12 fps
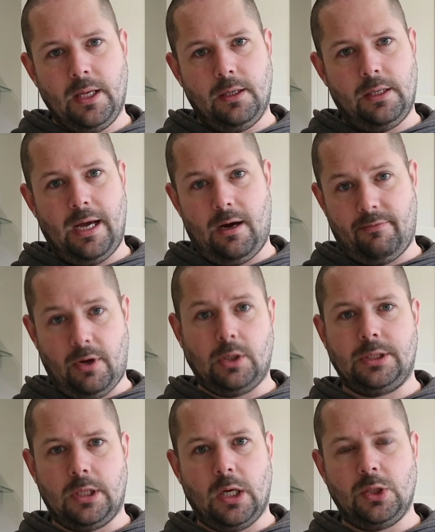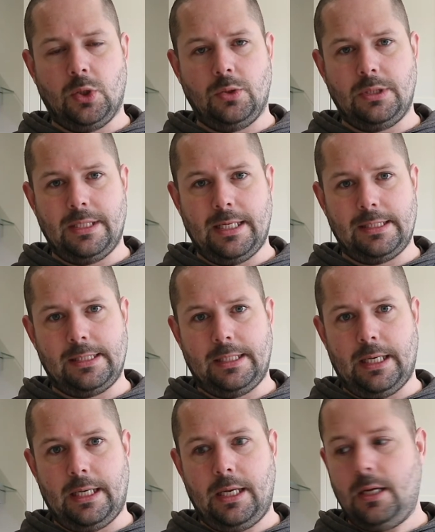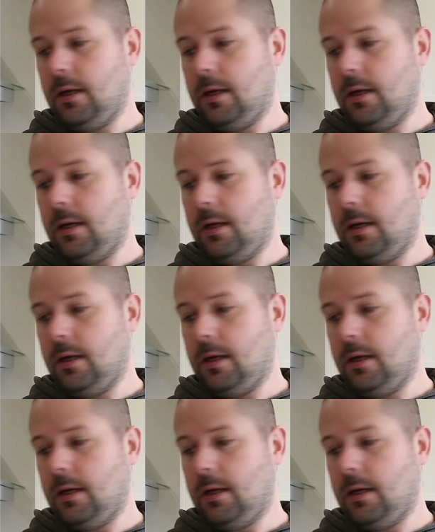Now I've only started using that today.